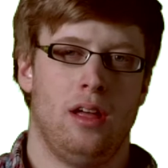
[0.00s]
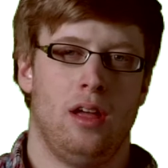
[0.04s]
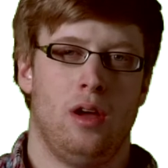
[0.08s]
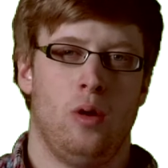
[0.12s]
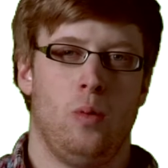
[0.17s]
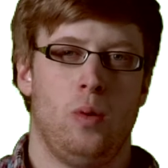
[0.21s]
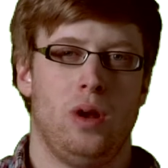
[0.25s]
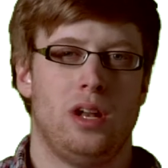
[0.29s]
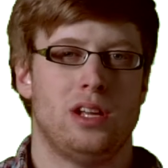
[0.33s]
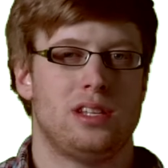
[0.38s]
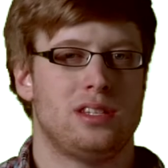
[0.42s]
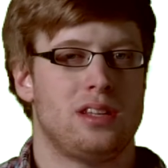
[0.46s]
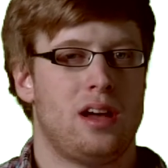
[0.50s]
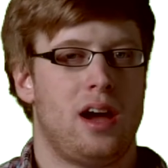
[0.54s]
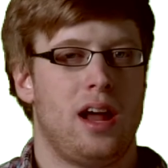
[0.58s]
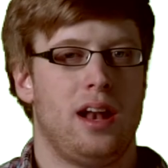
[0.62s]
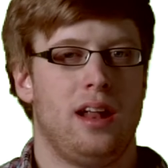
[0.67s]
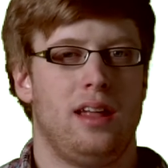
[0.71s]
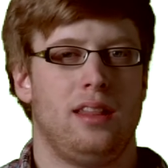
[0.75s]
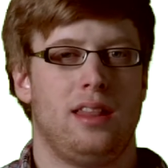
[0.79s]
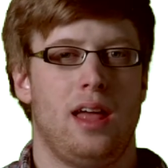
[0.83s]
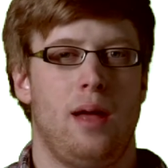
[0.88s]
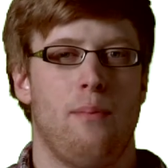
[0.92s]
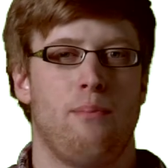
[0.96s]
We
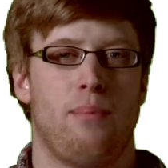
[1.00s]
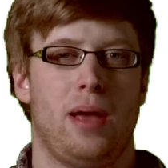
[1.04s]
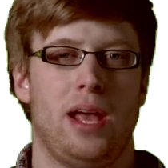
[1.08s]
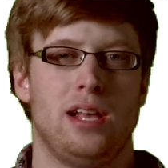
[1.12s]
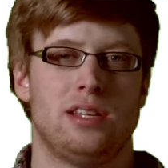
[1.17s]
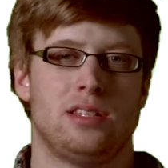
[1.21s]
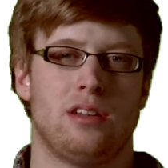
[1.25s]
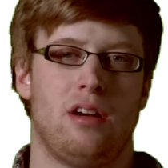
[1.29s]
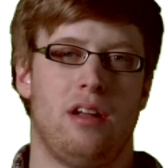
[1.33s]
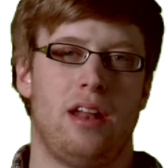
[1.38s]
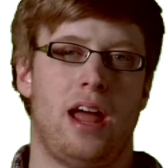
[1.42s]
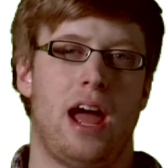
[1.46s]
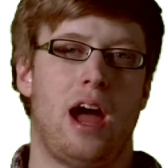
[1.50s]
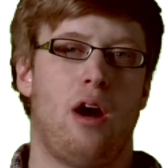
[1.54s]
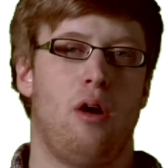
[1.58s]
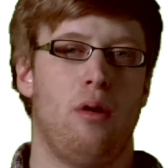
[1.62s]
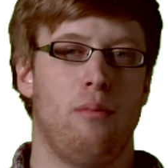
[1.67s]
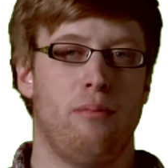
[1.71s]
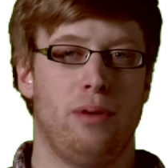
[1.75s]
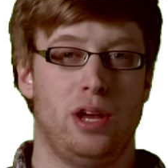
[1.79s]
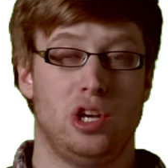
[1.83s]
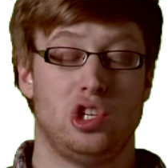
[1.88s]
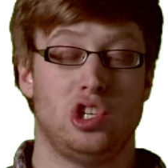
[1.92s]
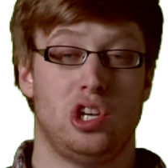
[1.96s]
decided that based on how
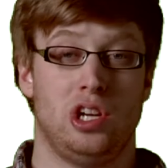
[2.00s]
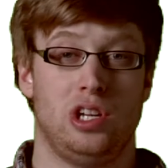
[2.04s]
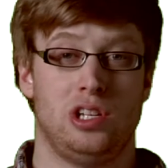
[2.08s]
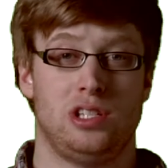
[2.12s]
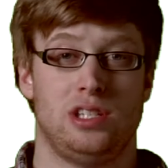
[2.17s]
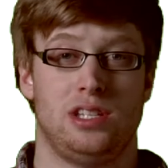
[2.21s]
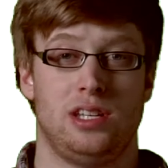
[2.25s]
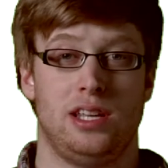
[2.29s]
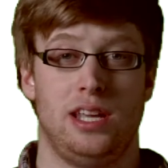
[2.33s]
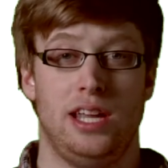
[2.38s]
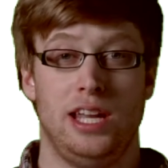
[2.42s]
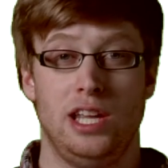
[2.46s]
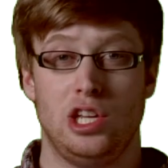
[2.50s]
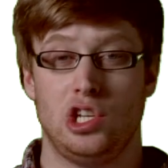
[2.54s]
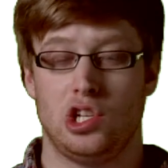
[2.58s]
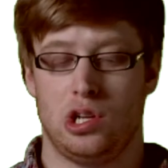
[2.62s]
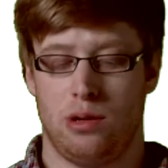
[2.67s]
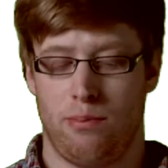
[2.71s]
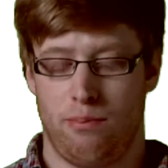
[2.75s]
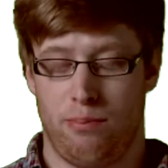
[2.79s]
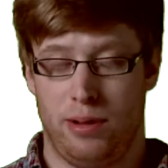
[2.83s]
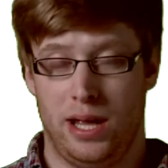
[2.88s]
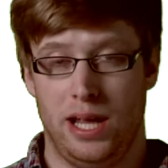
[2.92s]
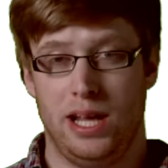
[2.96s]
ambitious each
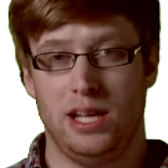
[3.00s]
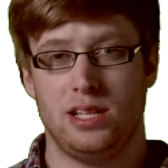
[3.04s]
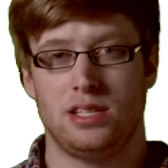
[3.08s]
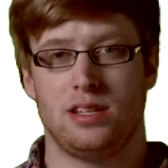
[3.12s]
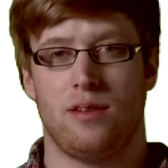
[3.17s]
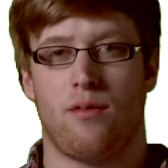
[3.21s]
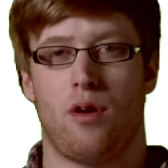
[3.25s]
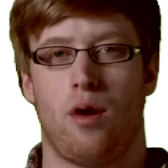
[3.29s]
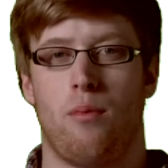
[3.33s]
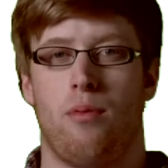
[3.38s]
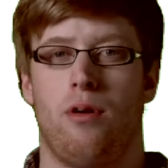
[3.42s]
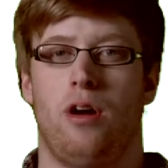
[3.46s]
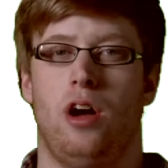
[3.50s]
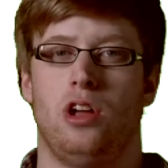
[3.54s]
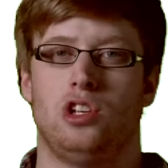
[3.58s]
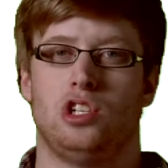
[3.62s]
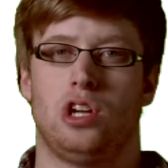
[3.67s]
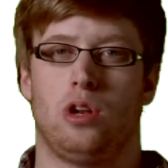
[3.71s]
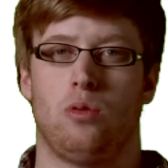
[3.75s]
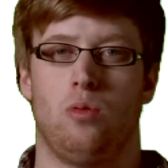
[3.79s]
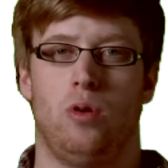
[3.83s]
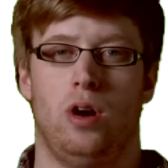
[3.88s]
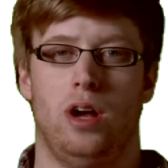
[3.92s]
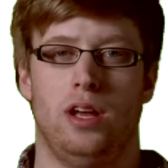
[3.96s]
piece of our
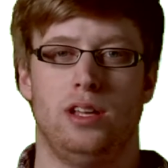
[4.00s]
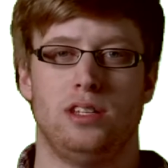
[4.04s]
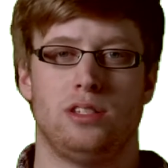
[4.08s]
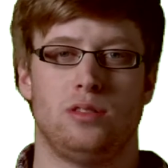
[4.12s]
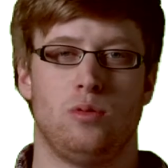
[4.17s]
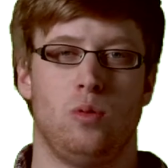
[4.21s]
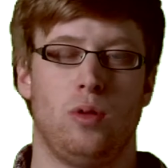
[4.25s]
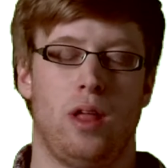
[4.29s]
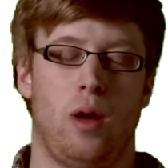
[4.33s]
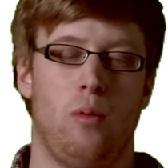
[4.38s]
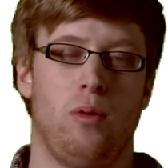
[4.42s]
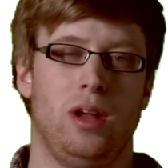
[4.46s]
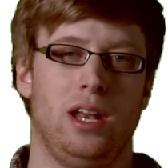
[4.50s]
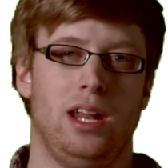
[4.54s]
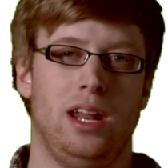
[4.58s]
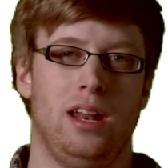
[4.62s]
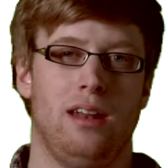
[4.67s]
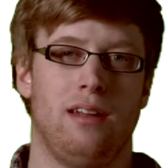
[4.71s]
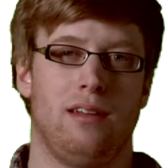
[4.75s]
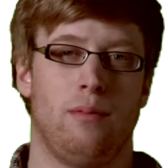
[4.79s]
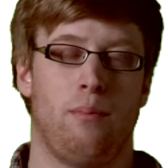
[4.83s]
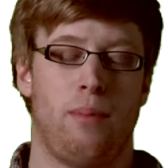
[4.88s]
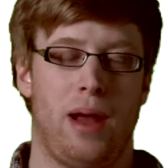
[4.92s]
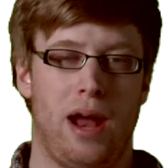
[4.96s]
project was, that we
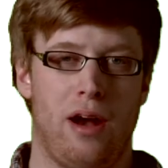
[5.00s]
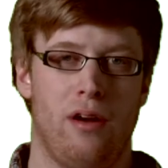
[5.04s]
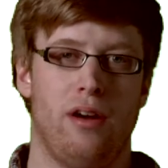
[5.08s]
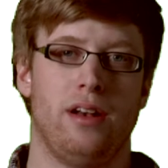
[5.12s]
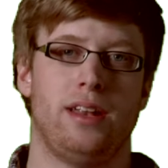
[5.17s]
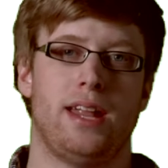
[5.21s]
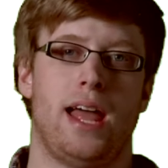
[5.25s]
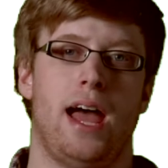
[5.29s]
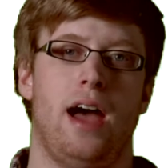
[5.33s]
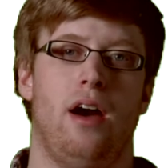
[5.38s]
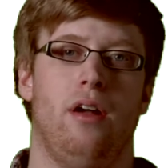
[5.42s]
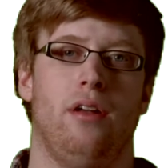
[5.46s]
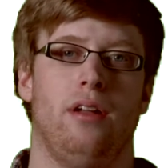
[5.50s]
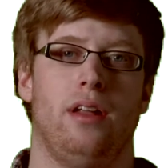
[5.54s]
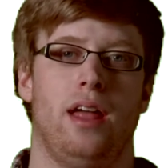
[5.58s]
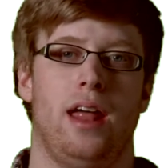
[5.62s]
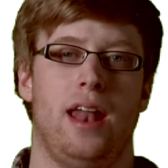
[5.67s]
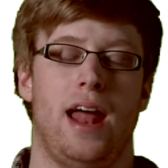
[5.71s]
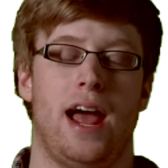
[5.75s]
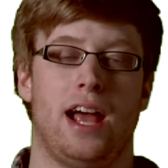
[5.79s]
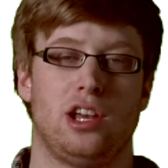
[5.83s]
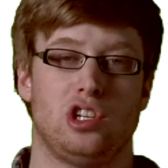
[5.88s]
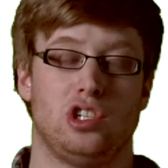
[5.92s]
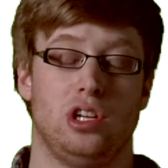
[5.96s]
needed to pare it down and
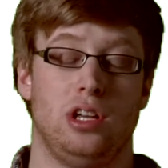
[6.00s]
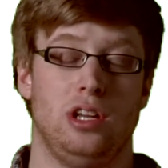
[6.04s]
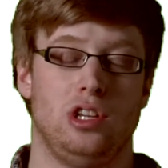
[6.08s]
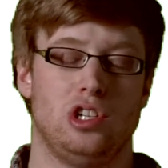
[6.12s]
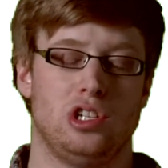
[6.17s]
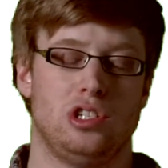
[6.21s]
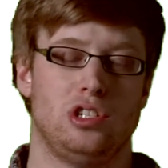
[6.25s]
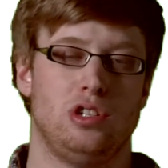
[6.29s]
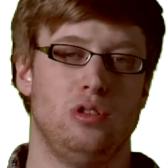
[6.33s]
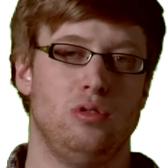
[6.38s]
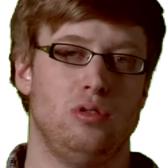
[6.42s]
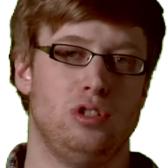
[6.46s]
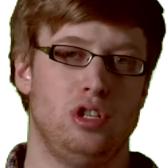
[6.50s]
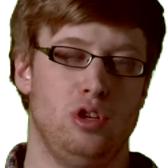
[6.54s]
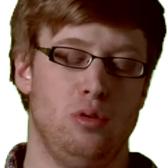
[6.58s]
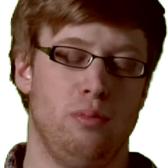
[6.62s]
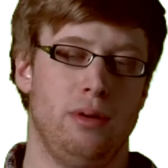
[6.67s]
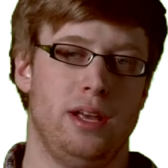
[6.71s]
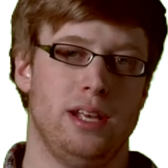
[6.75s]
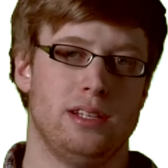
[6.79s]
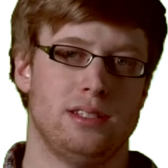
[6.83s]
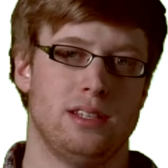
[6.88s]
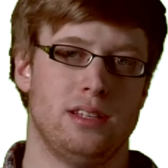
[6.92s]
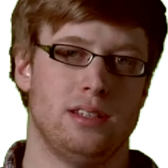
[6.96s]
actually just do two
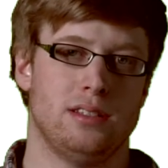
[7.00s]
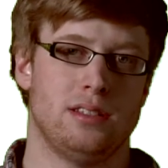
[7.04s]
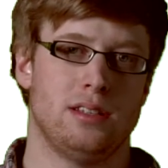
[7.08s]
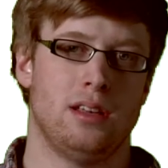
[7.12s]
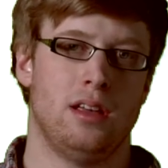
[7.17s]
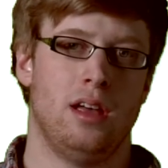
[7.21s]
pieces.